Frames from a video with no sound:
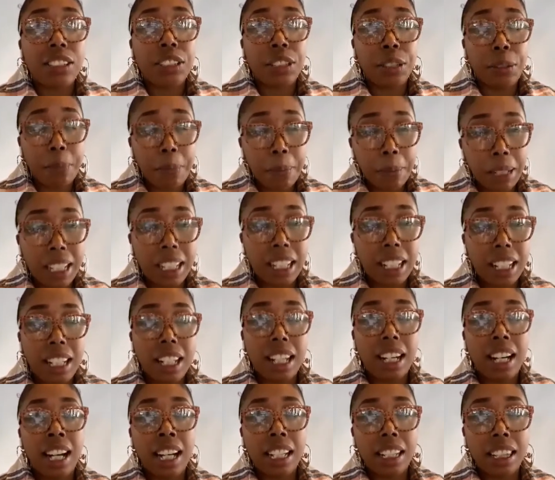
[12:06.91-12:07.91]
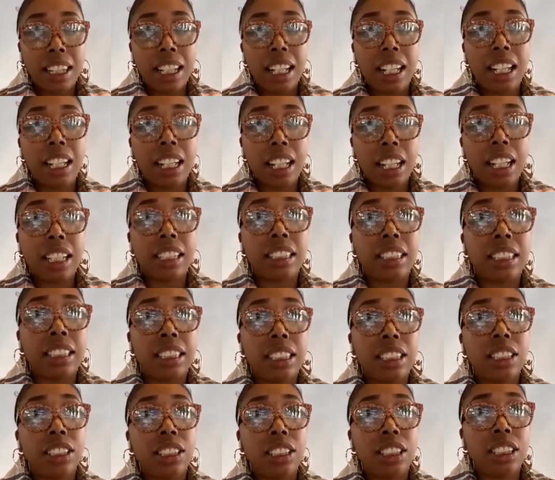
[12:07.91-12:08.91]
To me, I think it's
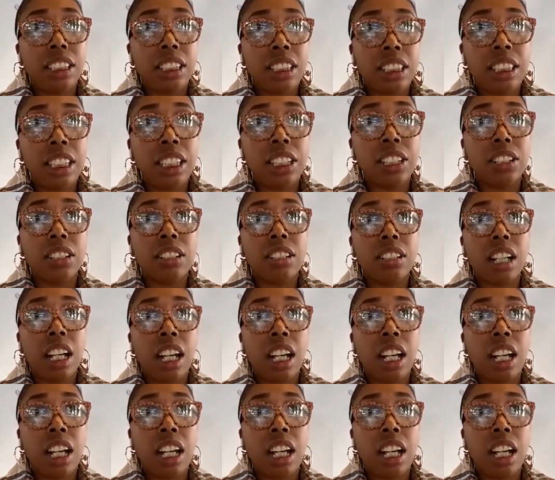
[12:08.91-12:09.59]
still